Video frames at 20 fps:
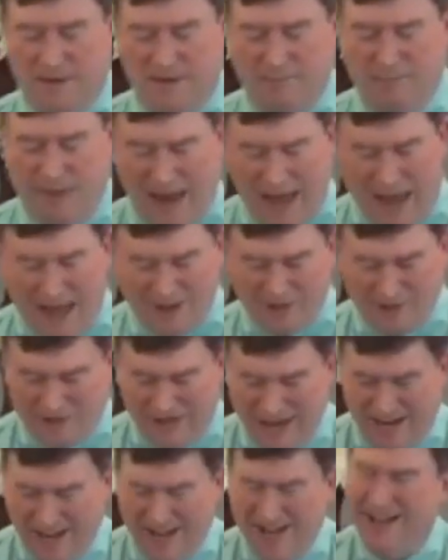But
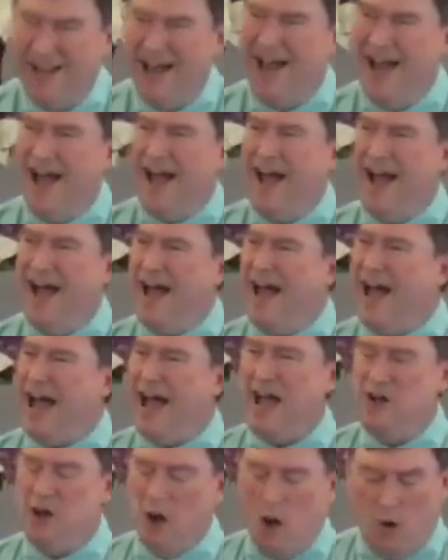honestly,
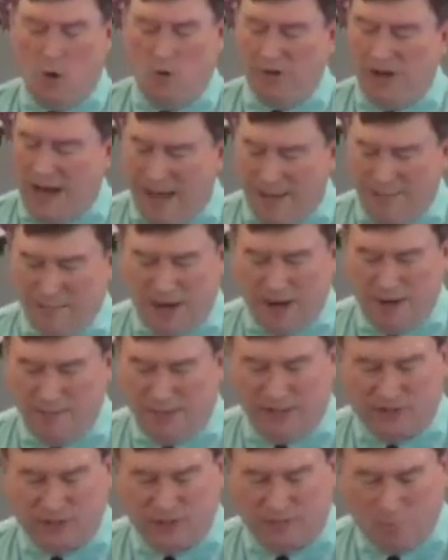I know that I'm going to be
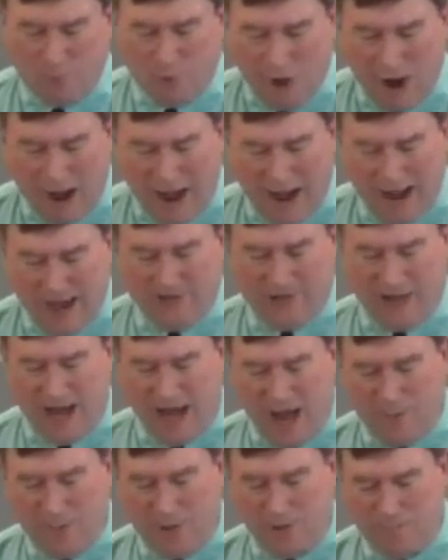surprised at
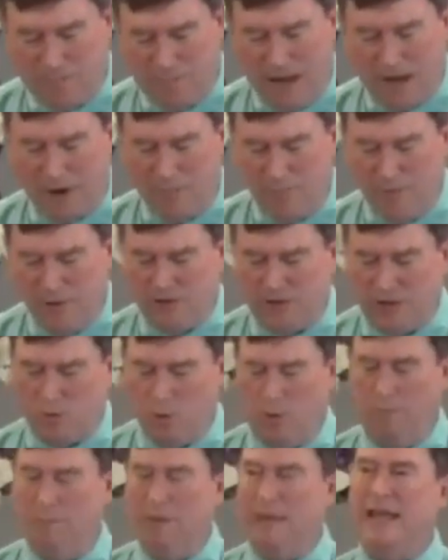how much better music
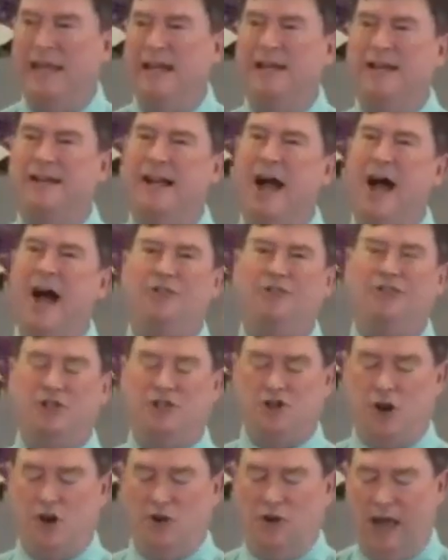will be in God's
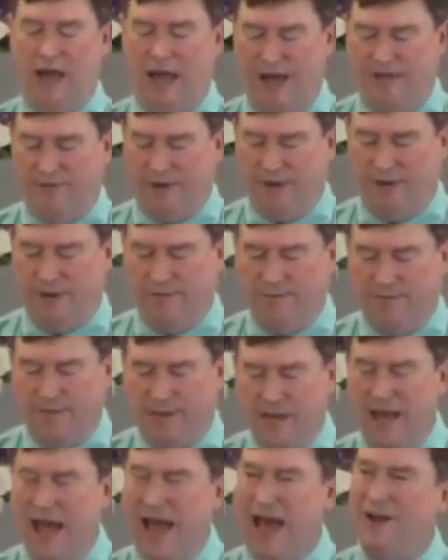eternal heaven
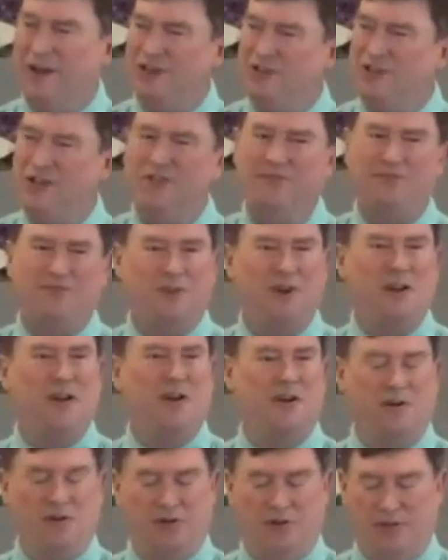on a sin free
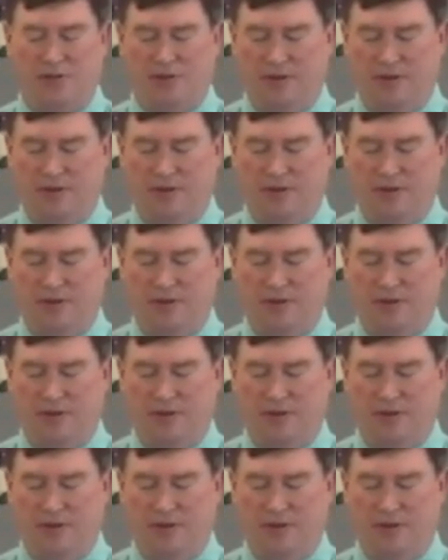earth.